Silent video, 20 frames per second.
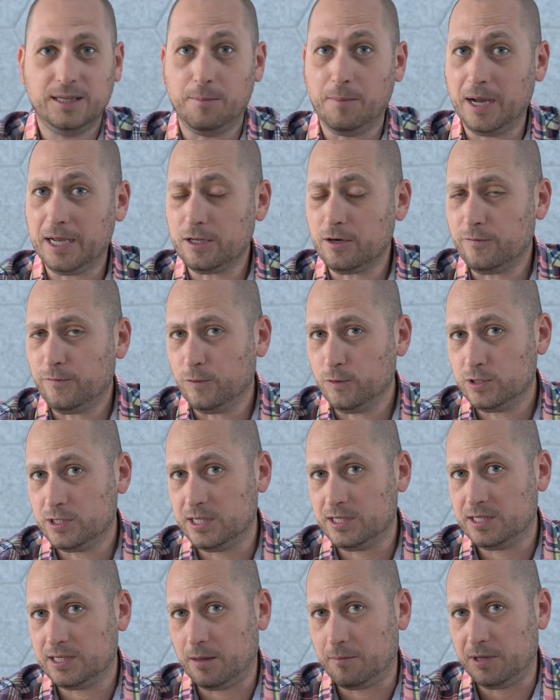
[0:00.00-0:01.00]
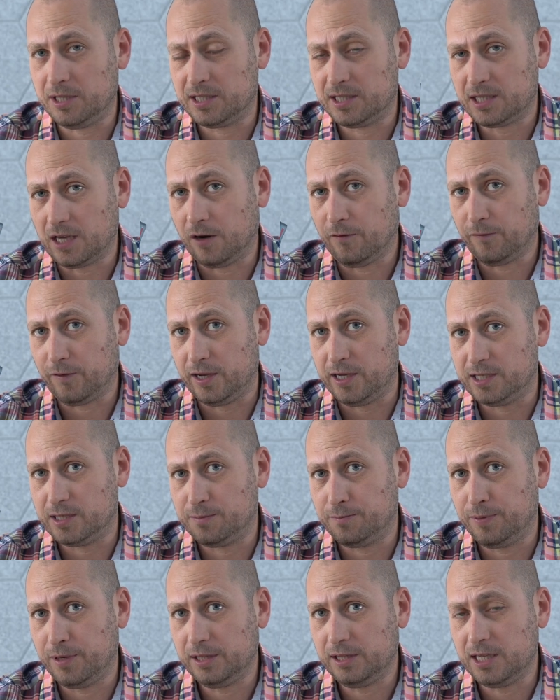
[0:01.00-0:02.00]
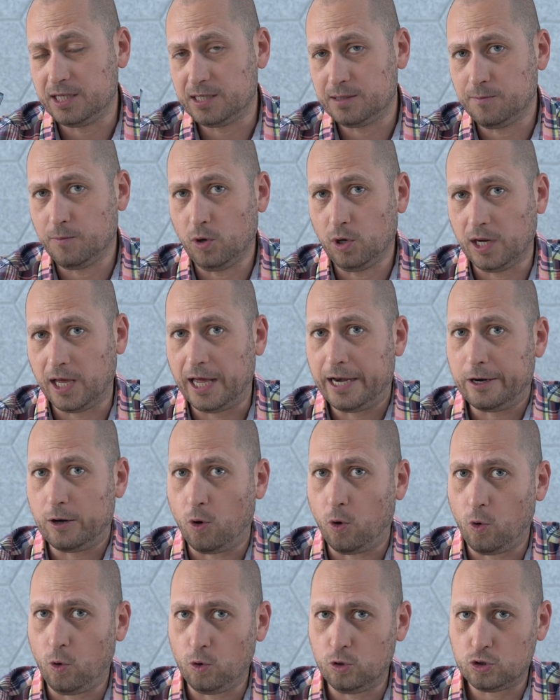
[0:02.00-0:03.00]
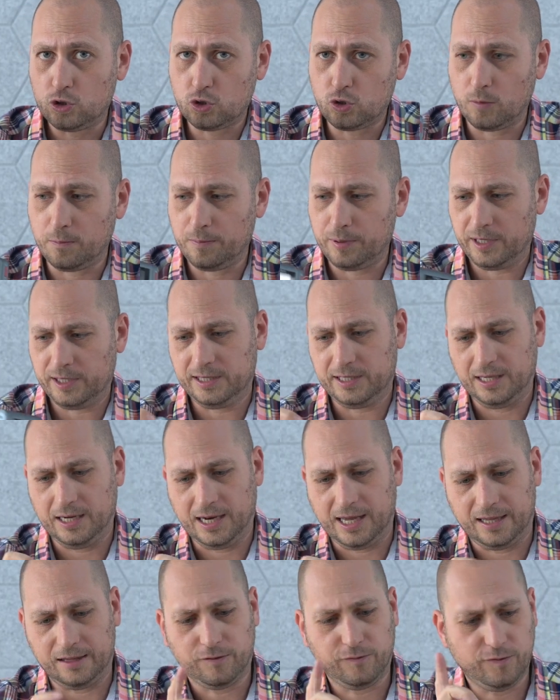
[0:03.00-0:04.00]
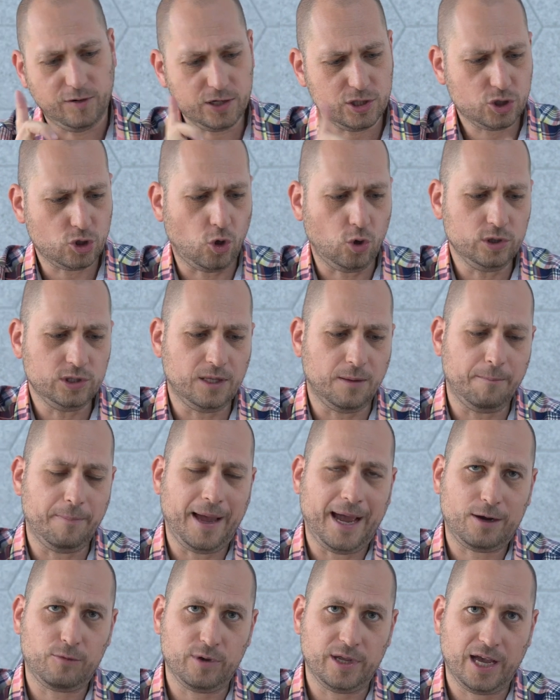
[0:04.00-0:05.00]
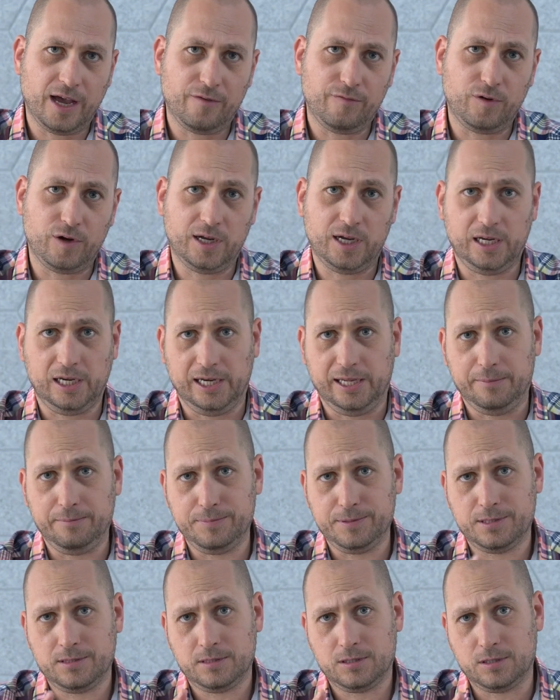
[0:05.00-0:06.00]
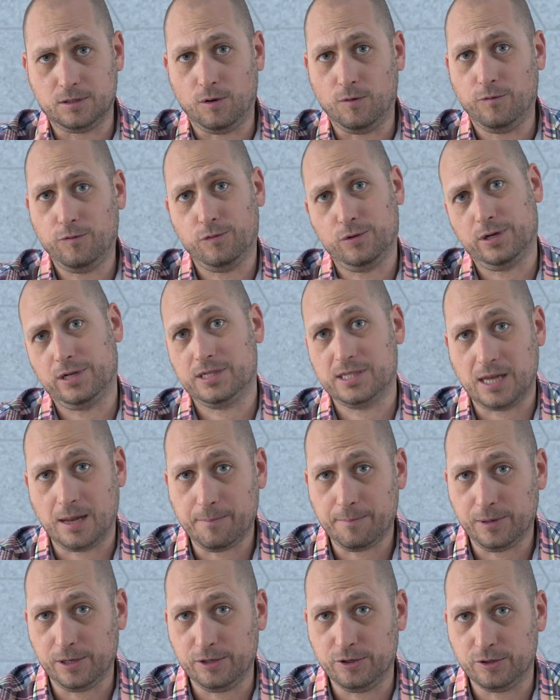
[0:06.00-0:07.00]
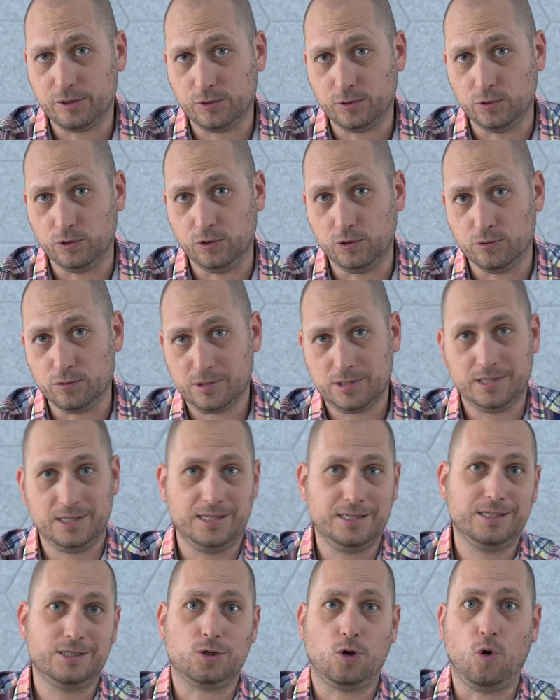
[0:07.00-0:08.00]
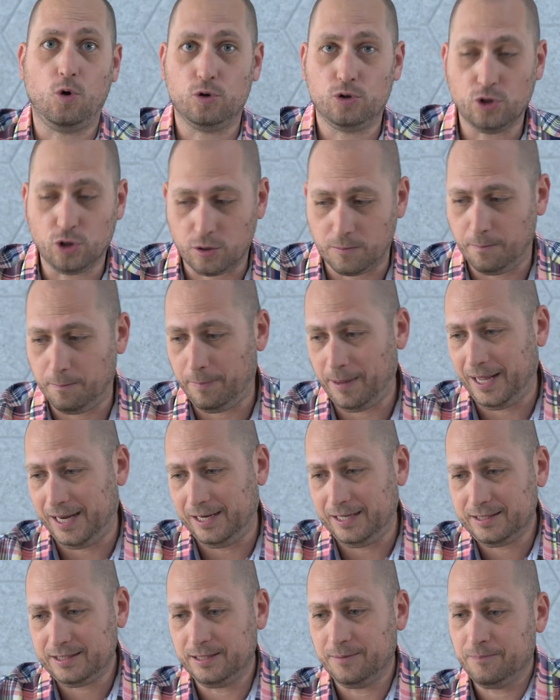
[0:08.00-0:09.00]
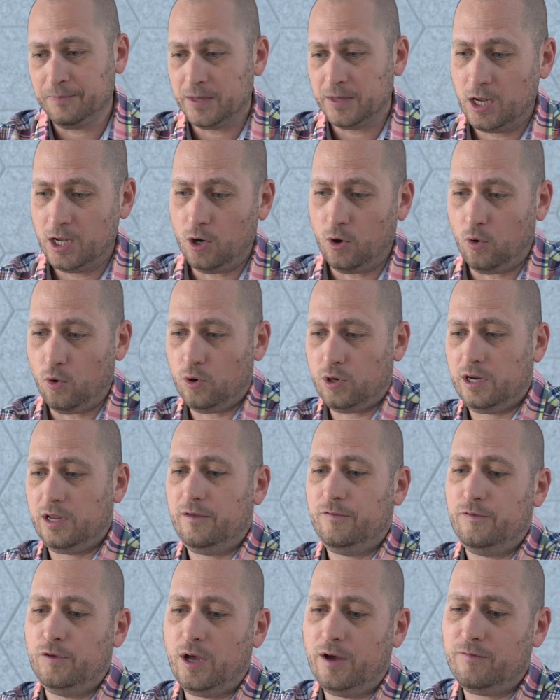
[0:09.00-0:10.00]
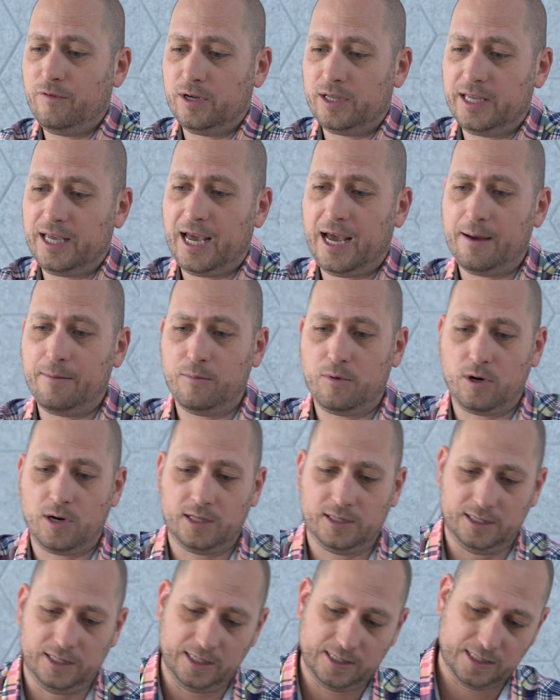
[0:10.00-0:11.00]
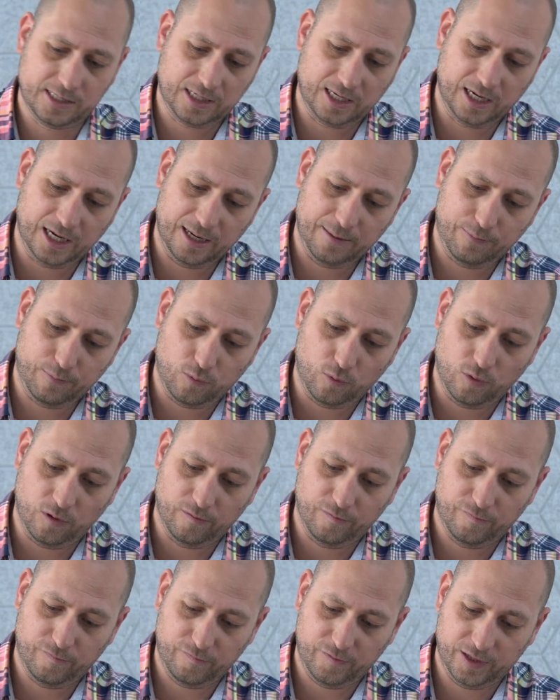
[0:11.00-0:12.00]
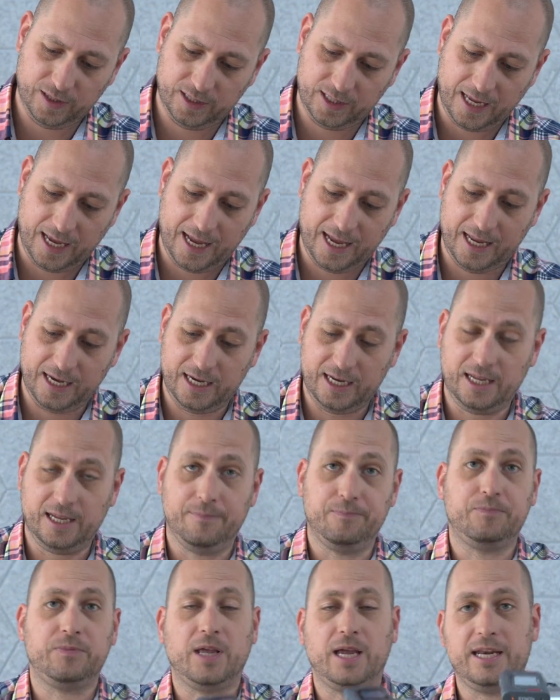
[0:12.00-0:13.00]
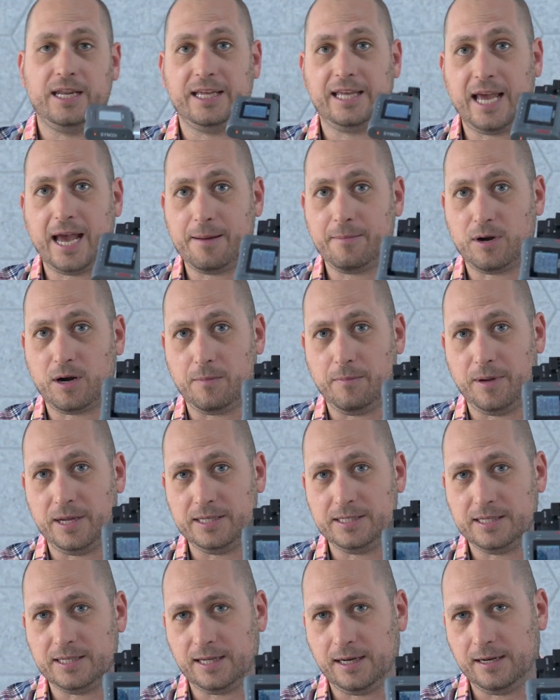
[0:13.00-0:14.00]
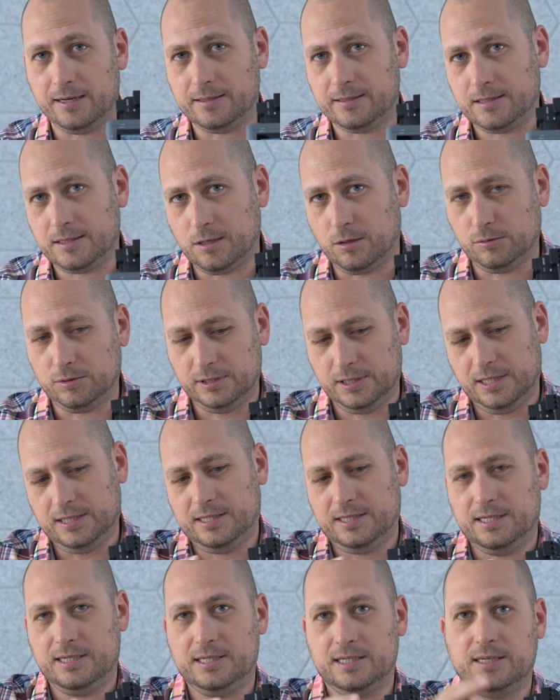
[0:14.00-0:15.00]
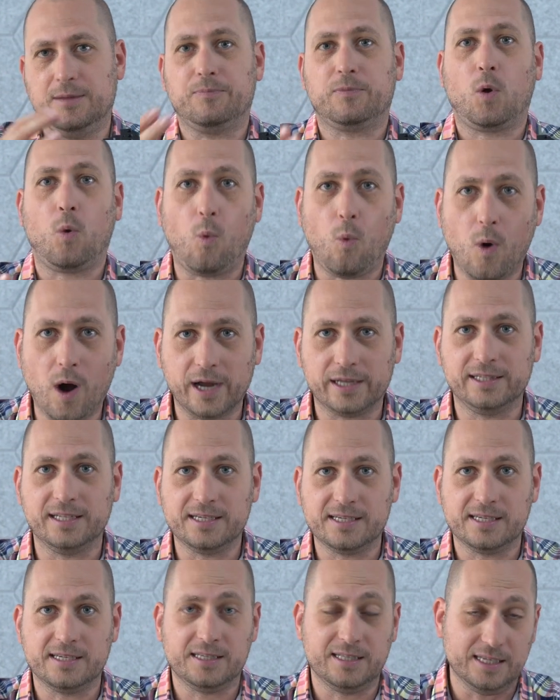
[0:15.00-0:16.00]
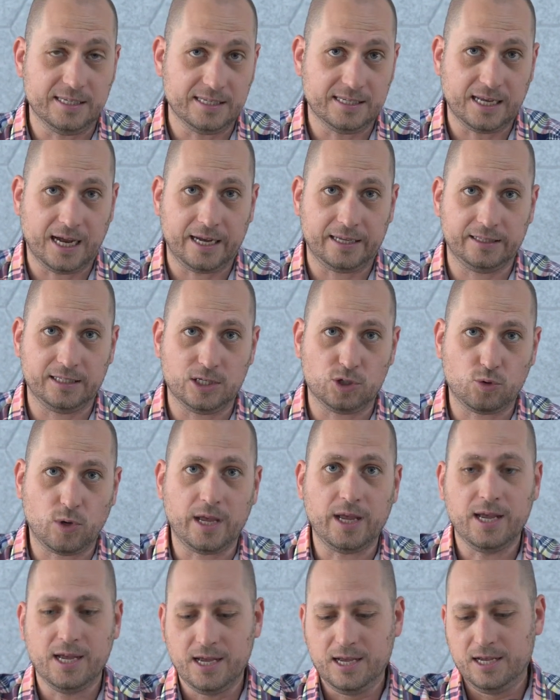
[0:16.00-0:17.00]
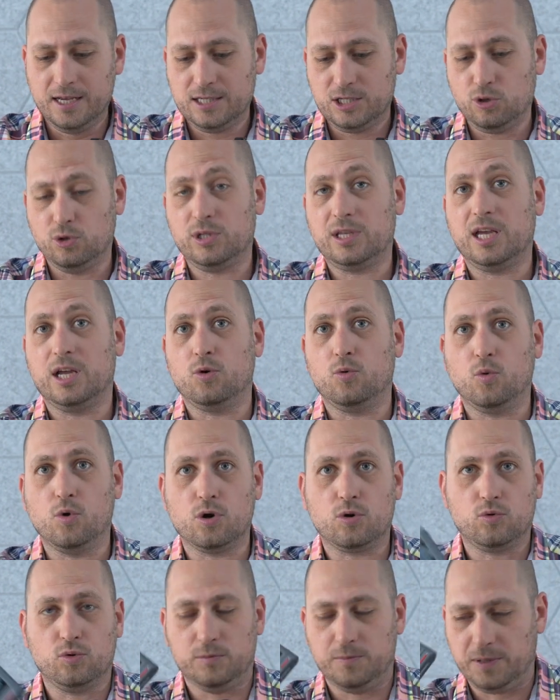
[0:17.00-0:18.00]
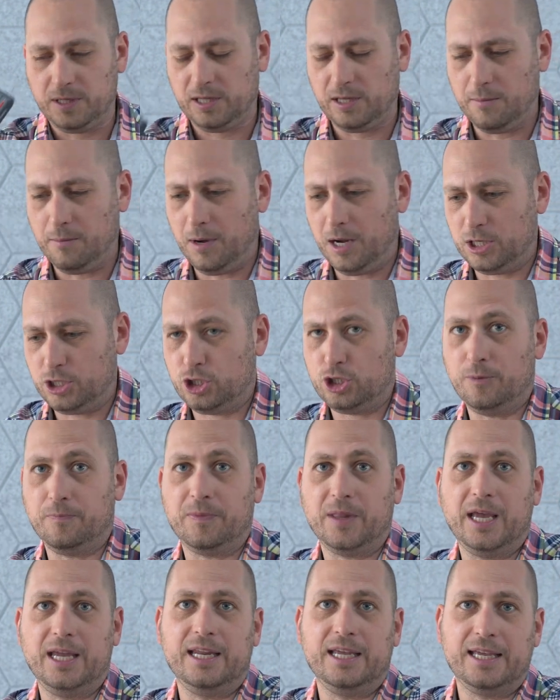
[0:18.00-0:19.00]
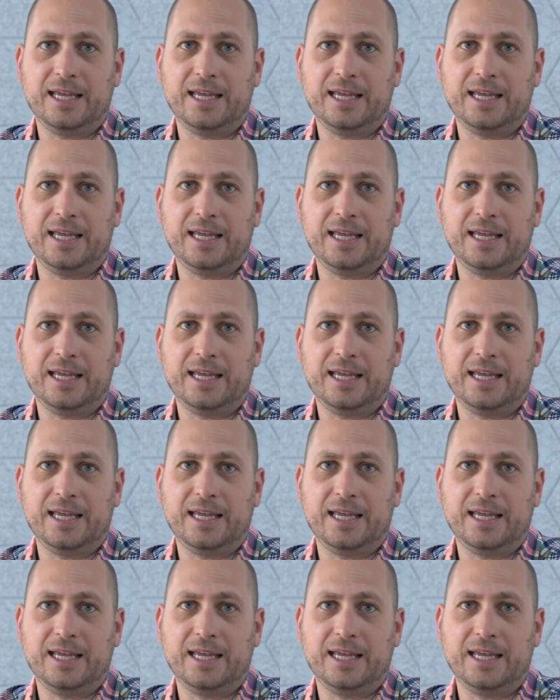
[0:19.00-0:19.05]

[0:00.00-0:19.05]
microphone system itself is pretty small and also pretty light. First, on the back we have a clip. So for example, you could use this on your belt, or if you have a camera, this clip will fit any camera basically. So this is why this is designed this way. So it can work with pretty much any